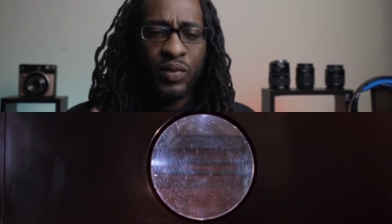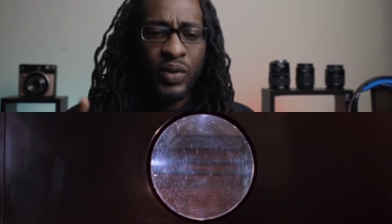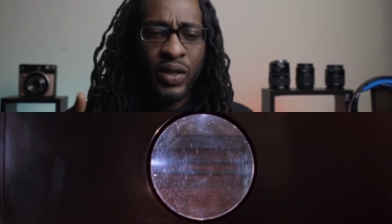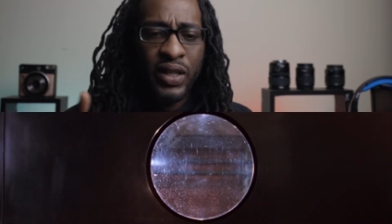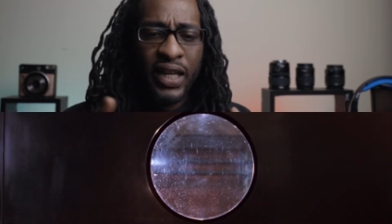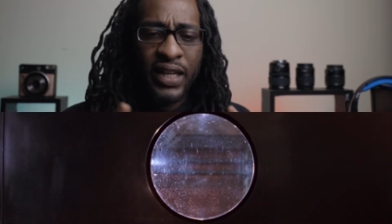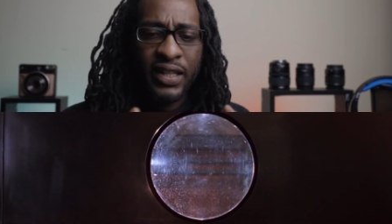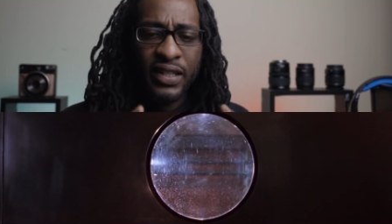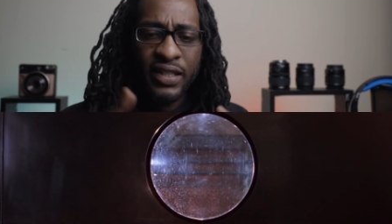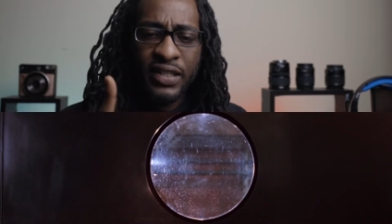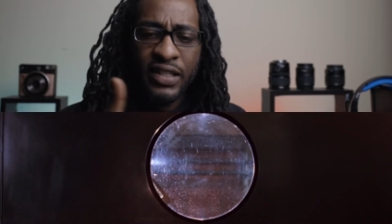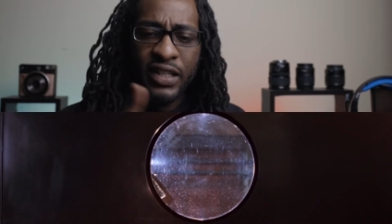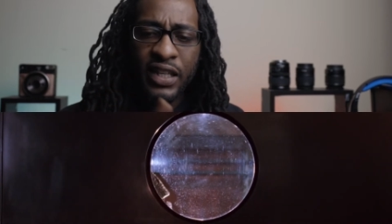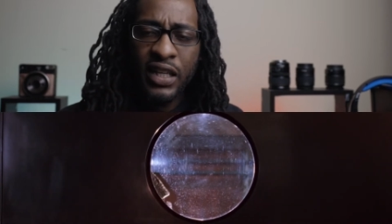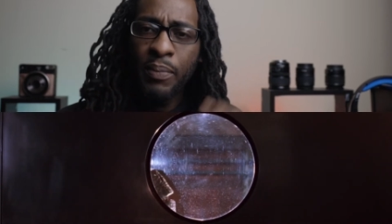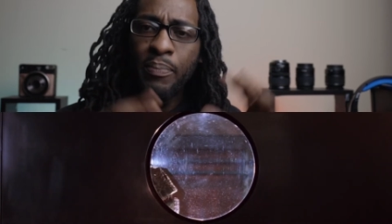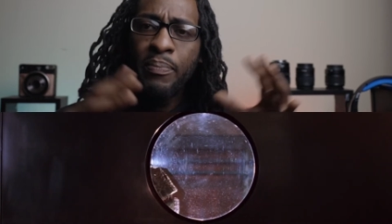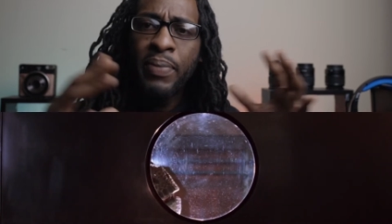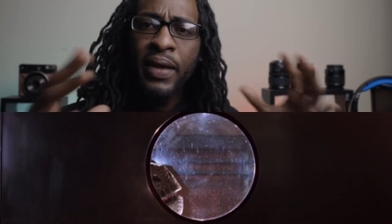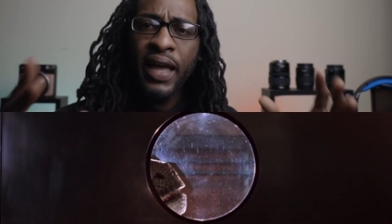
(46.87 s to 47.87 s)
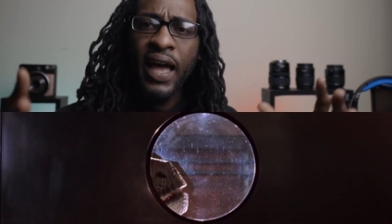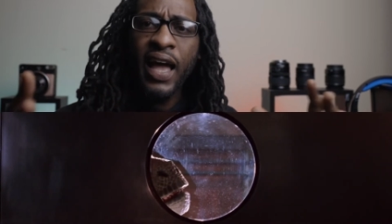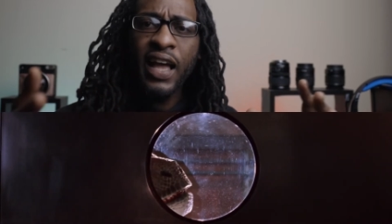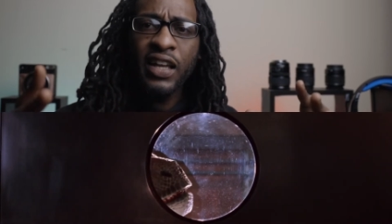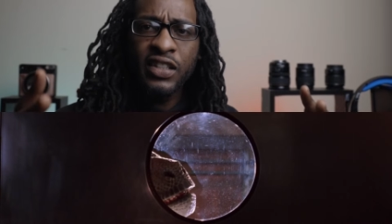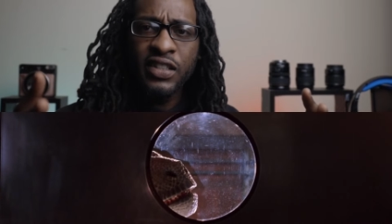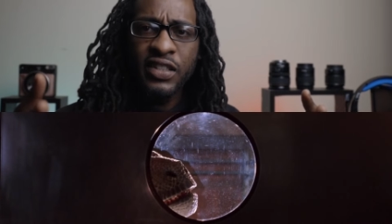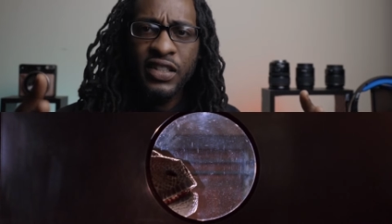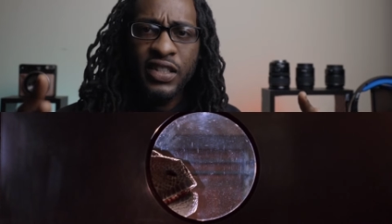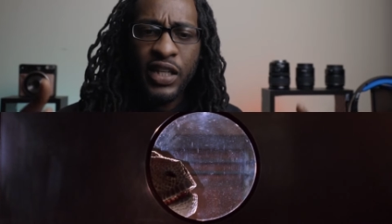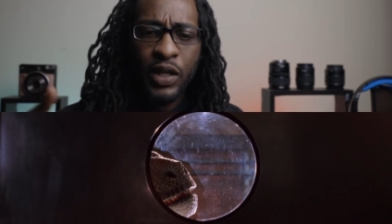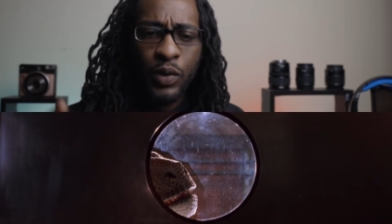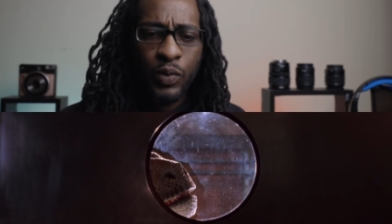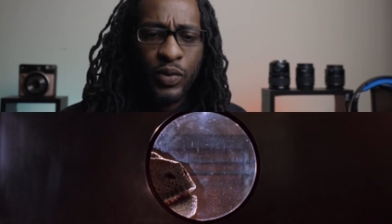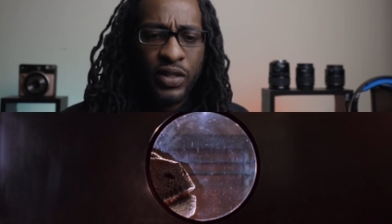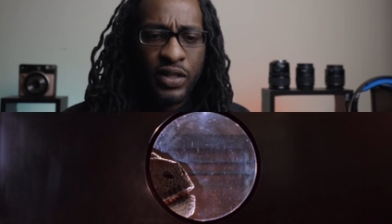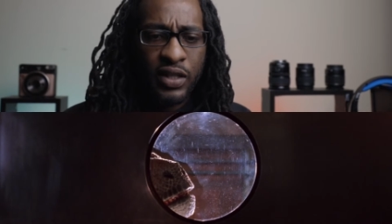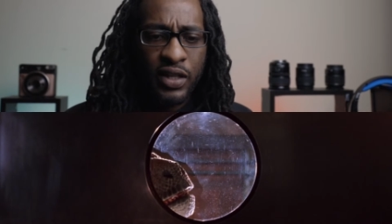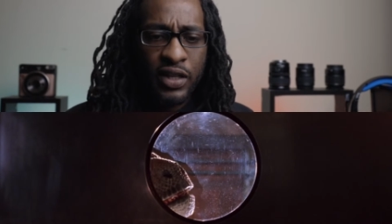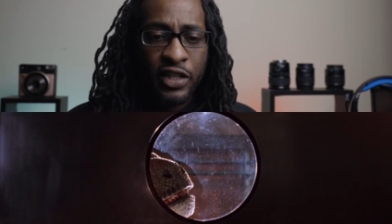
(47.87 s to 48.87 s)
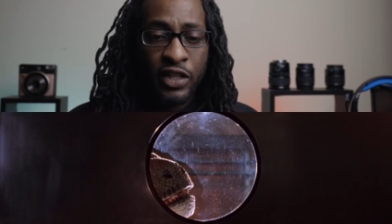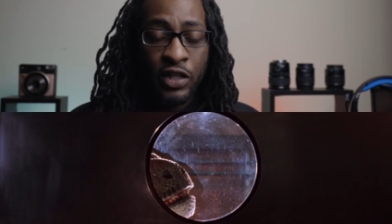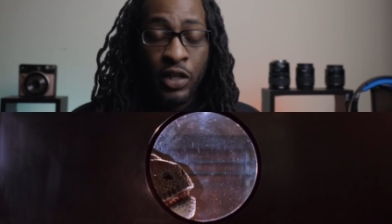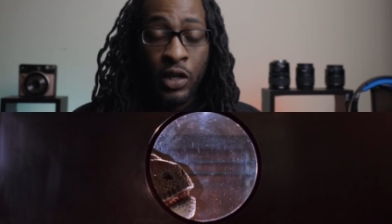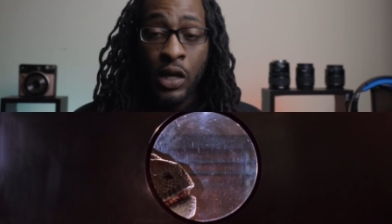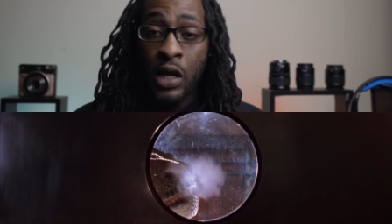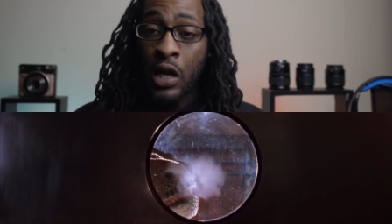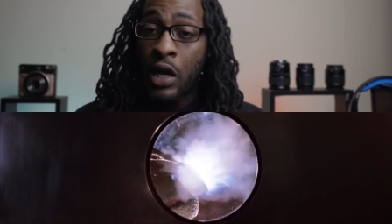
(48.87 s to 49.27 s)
We like to see the big action sequences.